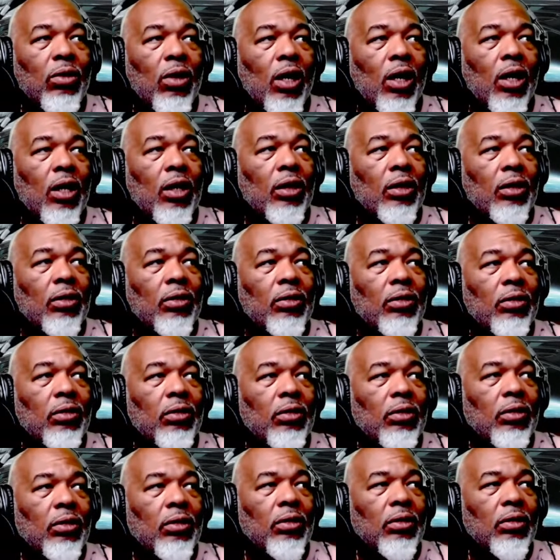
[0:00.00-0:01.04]
right?
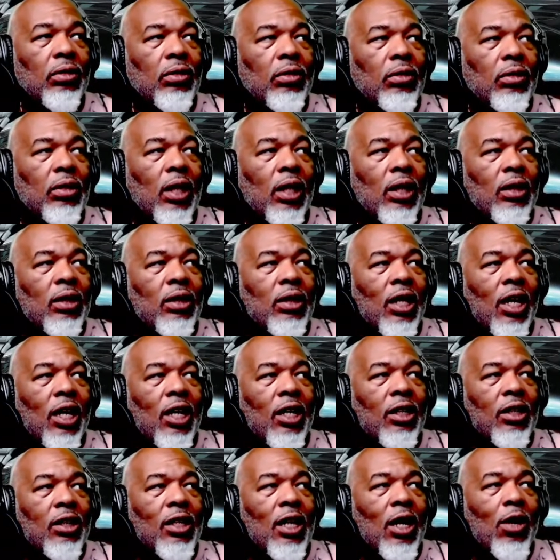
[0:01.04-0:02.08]
That
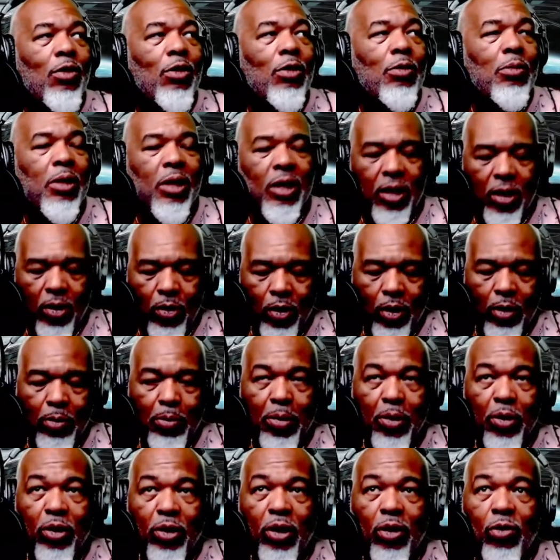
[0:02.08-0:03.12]
that that would be the only
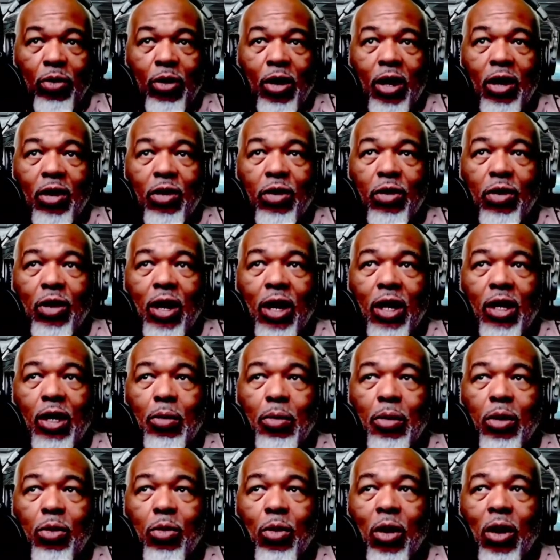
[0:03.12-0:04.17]
pillion rider you had
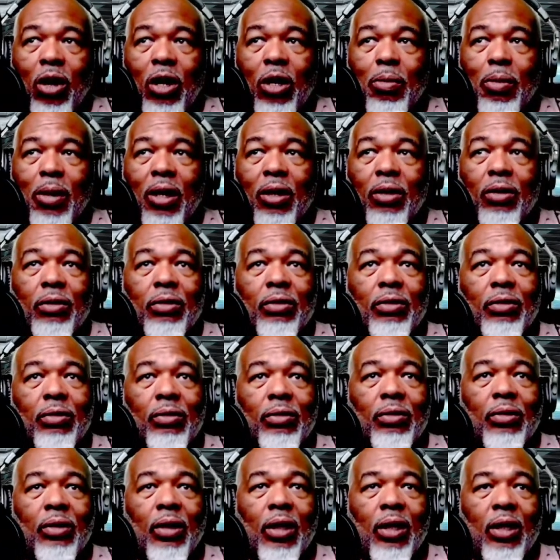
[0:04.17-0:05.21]
to be worried about.
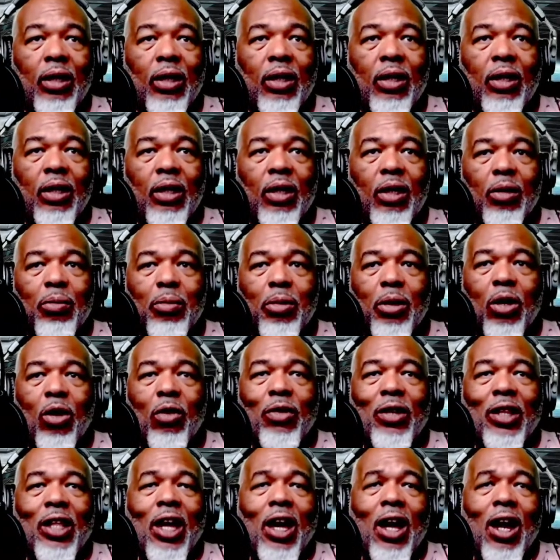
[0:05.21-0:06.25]
But
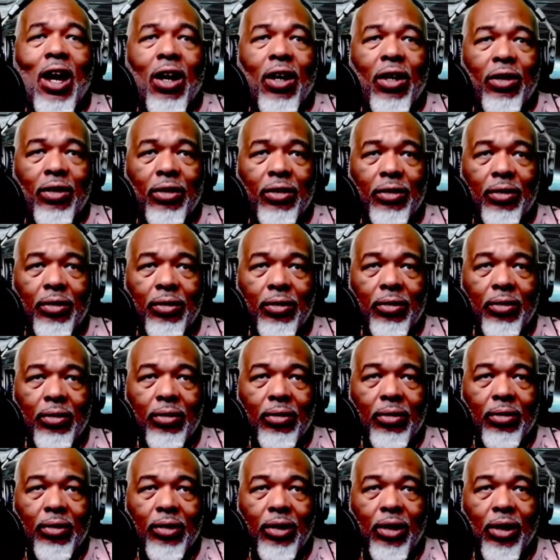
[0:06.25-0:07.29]
over there,
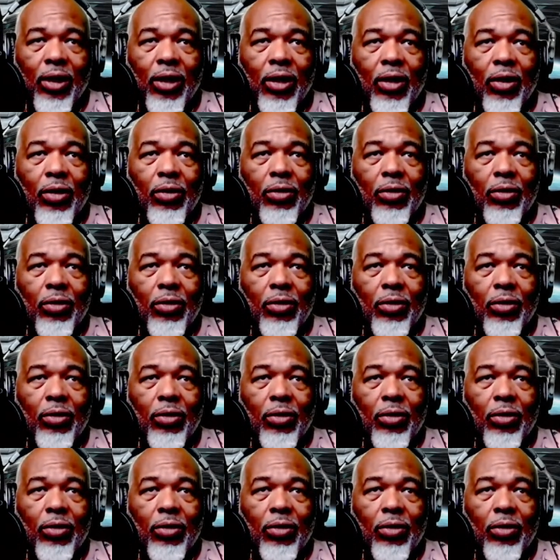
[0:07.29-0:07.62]
you